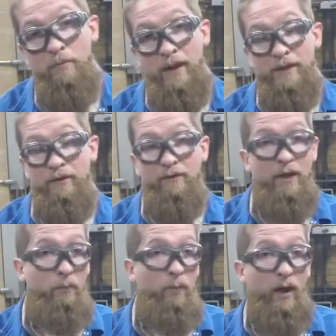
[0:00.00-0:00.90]
you might hear a
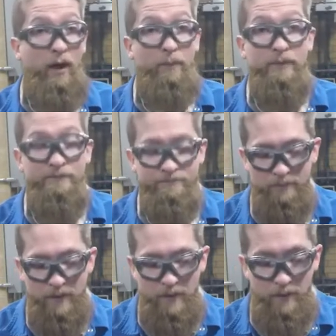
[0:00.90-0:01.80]
loud pop,
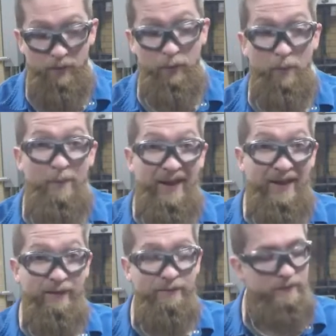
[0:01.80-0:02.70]
a little
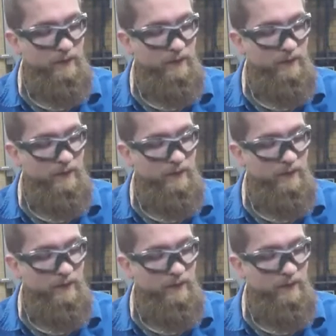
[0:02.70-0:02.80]
bang.